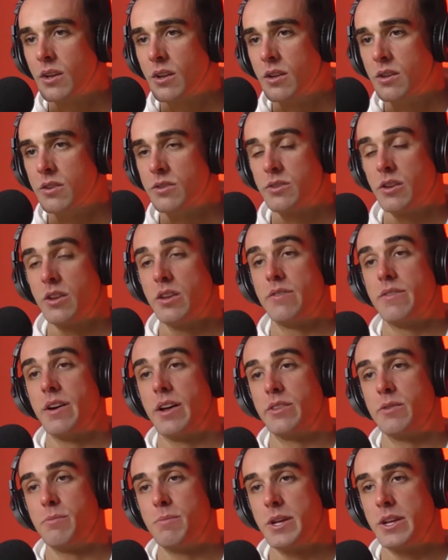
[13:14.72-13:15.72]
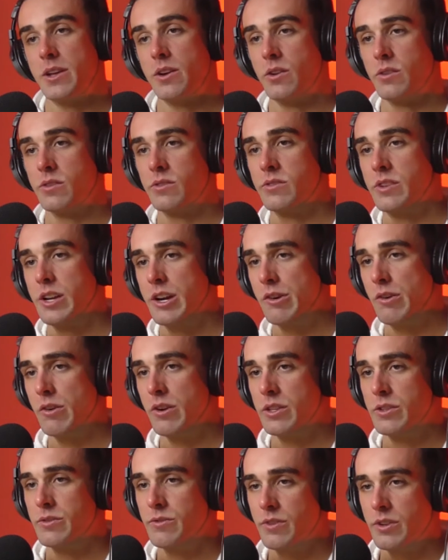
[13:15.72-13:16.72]
So you've had to be on
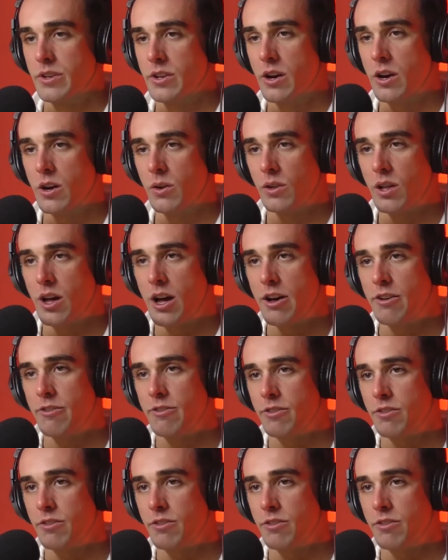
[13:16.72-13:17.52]
steroids for your whole life.